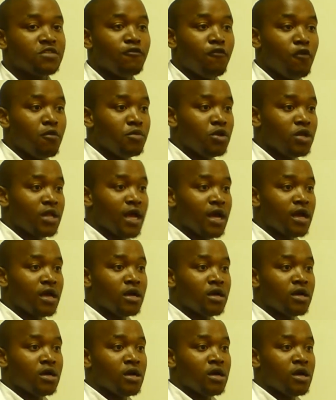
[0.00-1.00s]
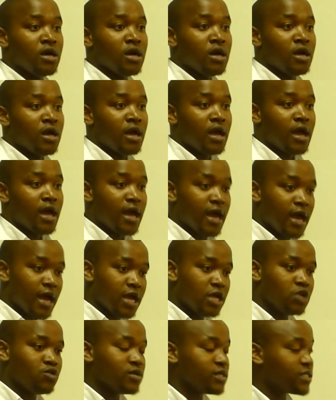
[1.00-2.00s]
this formula.
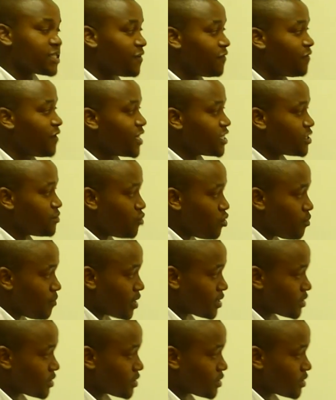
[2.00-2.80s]
It will suffice more